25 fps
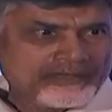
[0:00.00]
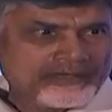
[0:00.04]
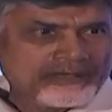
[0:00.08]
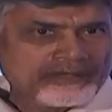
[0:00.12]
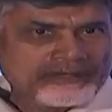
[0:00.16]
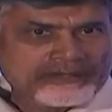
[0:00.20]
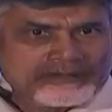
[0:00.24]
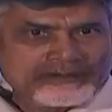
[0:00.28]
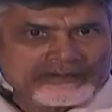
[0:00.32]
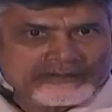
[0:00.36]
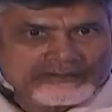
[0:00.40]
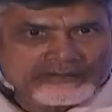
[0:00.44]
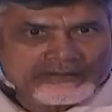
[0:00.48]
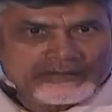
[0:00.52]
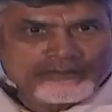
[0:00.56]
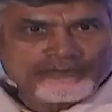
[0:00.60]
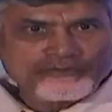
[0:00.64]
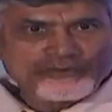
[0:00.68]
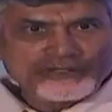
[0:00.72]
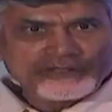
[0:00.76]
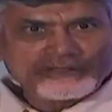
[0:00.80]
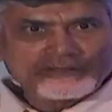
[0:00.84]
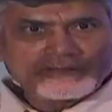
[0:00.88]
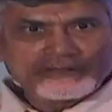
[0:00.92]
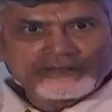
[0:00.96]
I can say
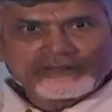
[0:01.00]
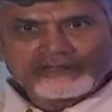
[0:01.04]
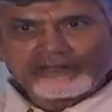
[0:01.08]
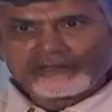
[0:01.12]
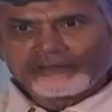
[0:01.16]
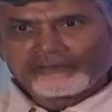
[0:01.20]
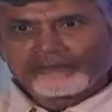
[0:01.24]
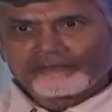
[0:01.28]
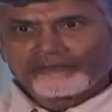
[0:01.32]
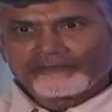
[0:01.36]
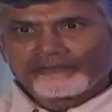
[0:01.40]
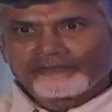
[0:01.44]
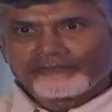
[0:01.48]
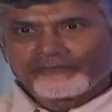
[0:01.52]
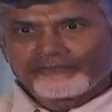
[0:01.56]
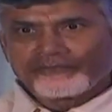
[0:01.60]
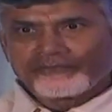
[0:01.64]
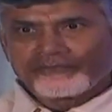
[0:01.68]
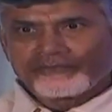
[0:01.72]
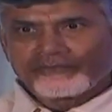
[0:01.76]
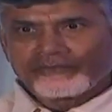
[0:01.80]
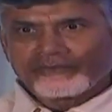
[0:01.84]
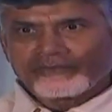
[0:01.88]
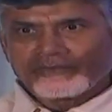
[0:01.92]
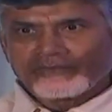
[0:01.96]
one thing
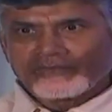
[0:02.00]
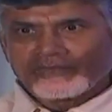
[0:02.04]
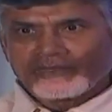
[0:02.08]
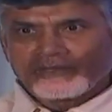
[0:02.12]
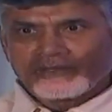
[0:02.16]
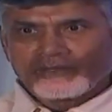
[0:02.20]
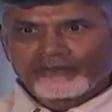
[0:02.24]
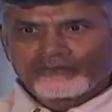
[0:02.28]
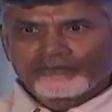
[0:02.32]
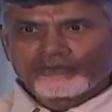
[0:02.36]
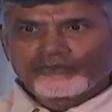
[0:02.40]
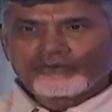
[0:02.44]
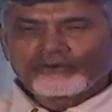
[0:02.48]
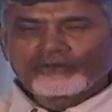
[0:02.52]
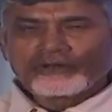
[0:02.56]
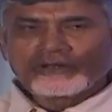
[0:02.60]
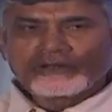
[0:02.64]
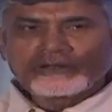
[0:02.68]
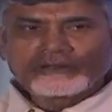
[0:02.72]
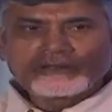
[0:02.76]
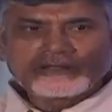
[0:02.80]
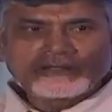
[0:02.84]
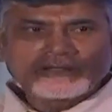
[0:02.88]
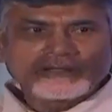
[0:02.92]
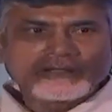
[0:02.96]

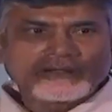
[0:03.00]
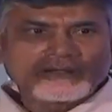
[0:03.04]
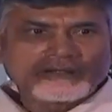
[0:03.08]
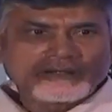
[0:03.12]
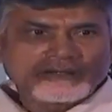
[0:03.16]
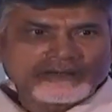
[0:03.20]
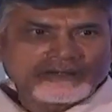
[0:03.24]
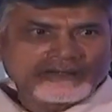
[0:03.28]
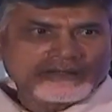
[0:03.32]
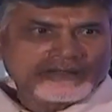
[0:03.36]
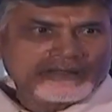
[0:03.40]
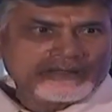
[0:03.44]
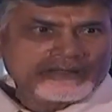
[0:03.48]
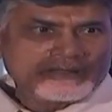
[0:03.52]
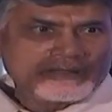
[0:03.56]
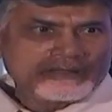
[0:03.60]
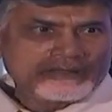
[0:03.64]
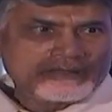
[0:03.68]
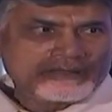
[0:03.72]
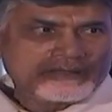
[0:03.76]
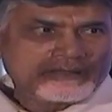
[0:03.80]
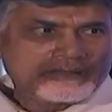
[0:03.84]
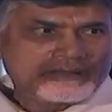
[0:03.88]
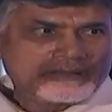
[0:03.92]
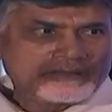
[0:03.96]
only the
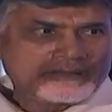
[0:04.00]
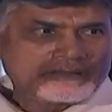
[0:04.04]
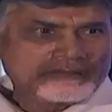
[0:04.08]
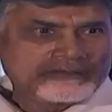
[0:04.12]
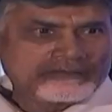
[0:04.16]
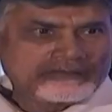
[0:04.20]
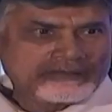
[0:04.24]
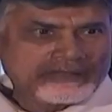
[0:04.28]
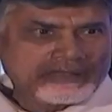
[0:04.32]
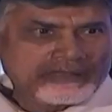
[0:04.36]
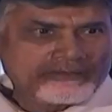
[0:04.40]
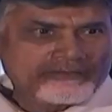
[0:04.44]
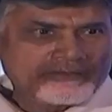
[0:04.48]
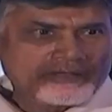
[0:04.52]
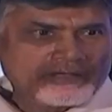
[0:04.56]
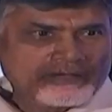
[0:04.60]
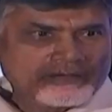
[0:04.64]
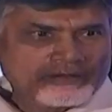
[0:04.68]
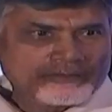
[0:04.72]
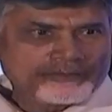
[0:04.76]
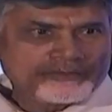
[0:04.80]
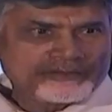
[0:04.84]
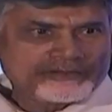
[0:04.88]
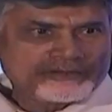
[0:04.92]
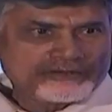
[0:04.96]
country is having
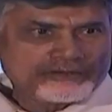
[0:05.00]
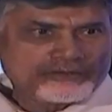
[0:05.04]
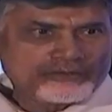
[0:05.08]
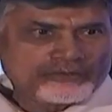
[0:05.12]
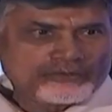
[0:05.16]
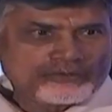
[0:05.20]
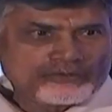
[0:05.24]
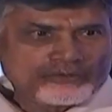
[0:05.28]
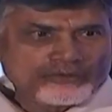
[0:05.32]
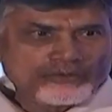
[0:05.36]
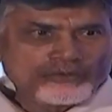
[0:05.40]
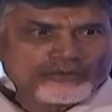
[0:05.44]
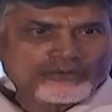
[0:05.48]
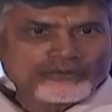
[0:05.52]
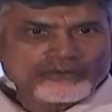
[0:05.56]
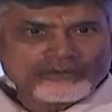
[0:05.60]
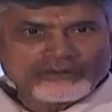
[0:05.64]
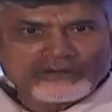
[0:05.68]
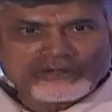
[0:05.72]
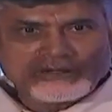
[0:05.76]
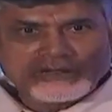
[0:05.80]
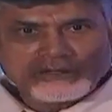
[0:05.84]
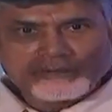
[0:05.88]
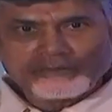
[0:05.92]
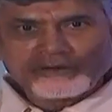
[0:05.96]
opportunity to grow
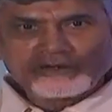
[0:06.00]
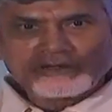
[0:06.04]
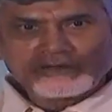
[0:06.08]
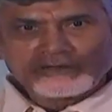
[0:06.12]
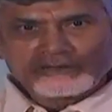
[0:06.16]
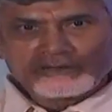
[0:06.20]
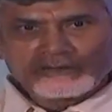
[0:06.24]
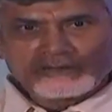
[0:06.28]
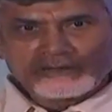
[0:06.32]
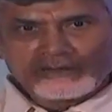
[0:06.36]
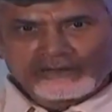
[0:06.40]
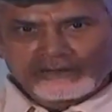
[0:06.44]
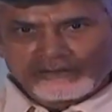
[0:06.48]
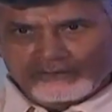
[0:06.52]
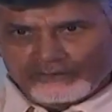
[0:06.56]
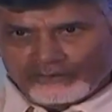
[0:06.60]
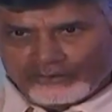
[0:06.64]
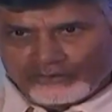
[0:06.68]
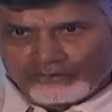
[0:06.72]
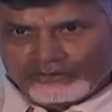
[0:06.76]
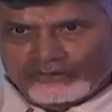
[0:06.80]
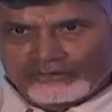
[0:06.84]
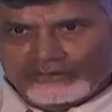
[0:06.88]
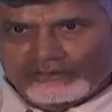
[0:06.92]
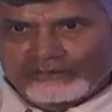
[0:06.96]
double digit
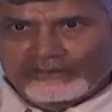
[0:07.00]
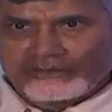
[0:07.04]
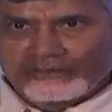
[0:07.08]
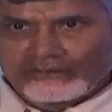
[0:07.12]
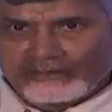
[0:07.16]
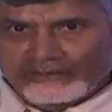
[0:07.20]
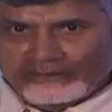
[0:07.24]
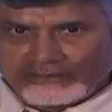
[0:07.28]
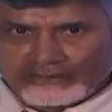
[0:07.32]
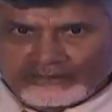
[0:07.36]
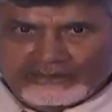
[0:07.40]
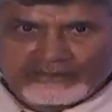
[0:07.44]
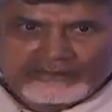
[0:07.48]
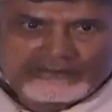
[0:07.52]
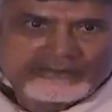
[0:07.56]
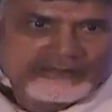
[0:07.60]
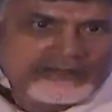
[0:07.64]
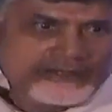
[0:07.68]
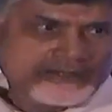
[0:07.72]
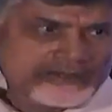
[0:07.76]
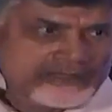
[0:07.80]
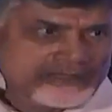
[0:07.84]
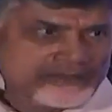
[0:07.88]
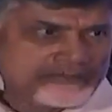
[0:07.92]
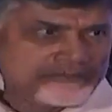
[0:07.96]
growth, that is
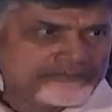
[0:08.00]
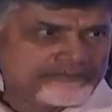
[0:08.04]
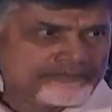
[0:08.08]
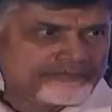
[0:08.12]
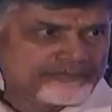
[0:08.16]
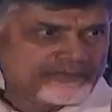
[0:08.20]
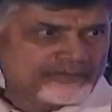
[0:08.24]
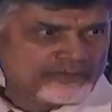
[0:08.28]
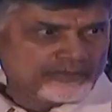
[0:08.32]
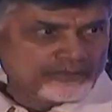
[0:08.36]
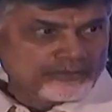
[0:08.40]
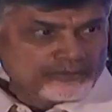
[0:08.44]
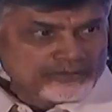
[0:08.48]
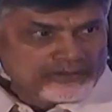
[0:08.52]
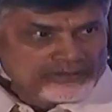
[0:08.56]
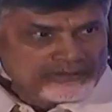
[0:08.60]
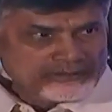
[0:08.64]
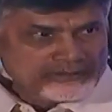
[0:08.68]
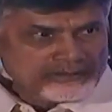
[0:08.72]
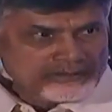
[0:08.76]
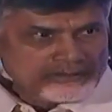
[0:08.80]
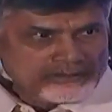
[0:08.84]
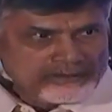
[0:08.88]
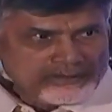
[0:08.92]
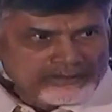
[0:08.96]
India. No
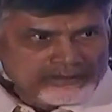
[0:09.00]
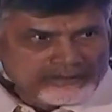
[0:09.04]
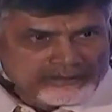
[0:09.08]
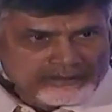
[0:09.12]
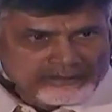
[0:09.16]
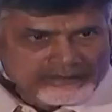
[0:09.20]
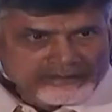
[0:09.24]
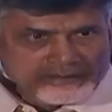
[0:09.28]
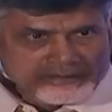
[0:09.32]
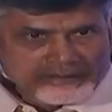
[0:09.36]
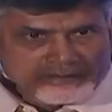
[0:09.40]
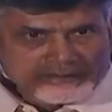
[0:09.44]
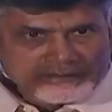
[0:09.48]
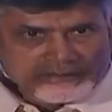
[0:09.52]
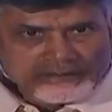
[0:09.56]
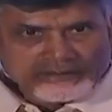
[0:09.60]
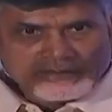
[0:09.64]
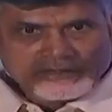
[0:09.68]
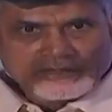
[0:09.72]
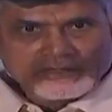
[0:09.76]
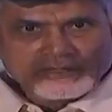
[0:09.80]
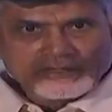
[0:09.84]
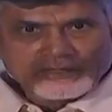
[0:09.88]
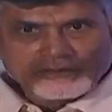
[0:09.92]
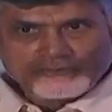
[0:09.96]
other country in the
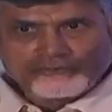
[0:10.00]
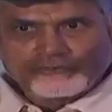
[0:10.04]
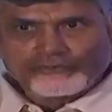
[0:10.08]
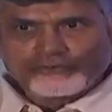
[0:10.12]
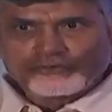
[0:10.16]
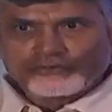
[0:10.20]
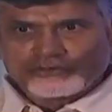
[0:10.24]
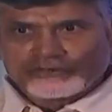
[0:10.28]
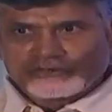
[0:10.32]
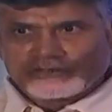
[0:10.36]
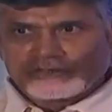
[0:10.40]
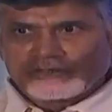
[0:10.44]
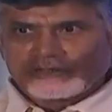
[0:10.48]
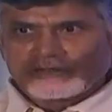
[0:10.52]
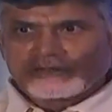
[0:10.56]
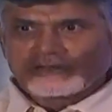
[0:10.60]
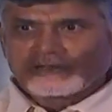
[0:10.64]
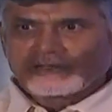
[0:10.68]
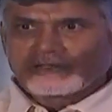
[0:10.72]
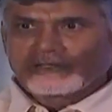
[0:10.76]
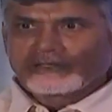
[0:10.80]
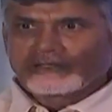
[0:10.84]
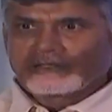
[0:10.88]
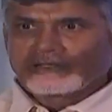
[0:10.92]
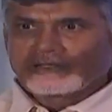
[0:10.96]
near future
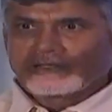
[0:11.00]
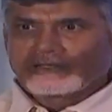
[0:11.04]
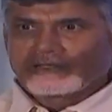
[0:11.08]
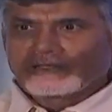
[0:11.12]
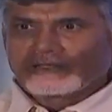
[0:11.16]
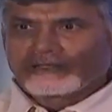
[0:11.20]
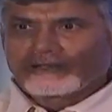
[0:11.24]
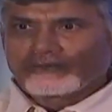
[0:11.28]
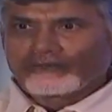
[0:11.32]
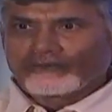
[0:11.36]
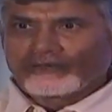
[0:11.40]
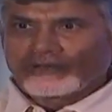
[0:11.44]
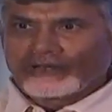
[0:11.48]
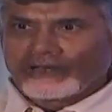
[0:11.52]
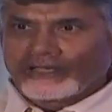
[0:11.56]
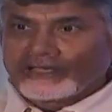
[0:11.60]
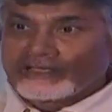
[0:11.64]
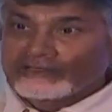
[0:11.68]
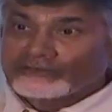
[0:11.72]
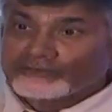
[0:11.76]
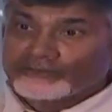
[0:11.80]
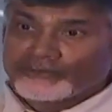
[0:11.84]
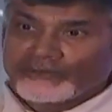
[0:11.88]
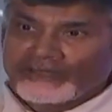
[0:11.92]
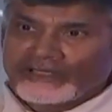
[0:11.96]
will
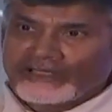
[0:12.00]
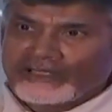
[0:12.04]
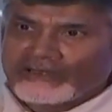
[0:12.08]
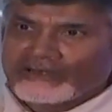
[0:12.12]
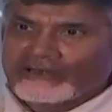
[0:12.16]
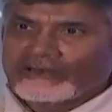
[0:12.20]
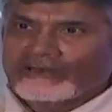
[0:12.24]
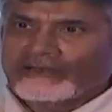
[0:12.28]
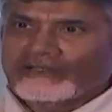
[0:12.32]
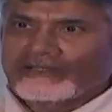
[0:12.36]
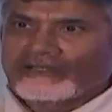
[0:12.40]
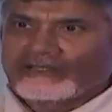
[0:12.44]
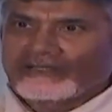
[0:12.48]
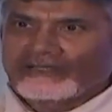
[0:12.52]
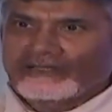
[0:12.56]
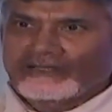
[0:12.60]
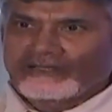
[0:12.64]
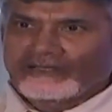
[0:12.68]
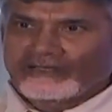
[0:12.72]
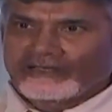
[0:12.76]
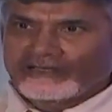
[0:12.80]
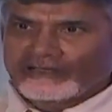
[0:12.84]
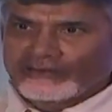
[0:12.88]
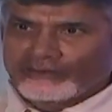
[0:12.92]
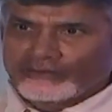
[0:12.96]
aspire
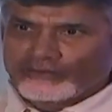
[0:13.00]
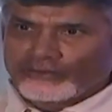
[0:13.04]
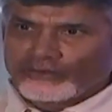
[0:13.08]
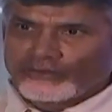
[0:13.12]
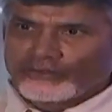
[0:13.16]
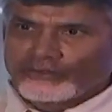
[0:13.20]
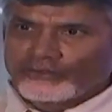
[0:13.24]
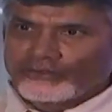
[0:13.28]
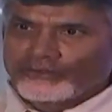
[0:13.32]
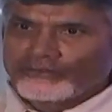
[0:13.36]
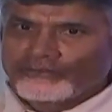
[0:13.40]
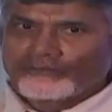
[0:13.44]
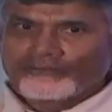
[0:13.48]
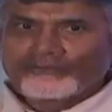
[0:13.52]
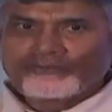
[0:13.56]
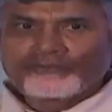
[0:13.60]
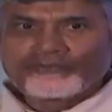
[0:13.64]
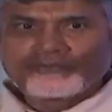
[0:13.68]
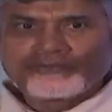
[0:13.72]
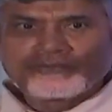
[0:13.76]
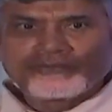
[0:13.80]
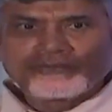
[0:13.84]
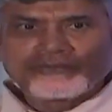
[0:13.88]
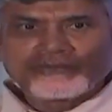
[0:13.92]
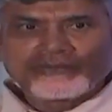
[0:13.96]
or grow
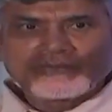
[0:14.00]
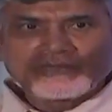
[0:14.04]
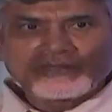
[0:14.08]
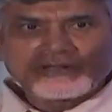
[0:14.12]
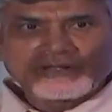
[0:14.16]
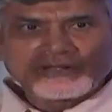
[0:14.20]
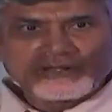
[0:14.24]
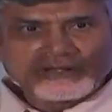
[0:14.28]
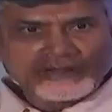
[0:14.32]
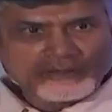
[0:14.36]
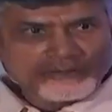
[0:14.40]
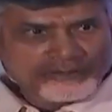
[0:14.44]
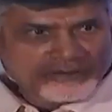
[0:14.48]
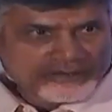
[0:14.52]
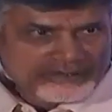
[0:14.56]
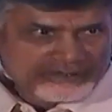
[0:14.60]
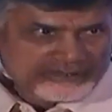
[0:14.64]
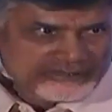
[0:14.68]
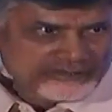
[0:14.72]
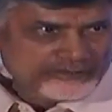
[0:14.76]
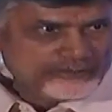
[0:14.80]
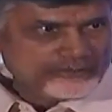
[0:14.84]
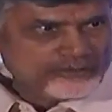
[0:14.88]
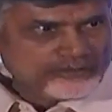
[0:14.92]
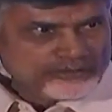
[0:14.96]
double
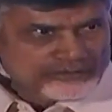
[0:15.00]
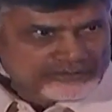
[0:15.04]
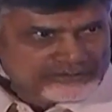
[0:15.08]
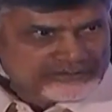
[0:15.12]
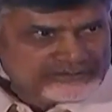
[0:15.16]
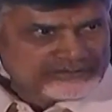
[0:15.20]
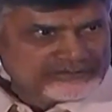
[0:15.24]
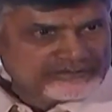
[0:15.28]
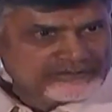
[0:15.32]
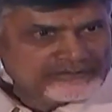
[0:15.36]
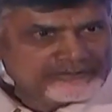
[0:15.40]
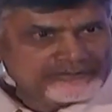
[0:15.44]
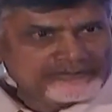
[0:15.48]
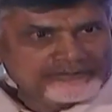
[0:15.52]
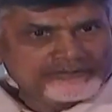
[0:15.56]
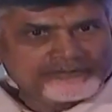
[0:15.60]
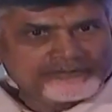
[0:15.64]
digit growth.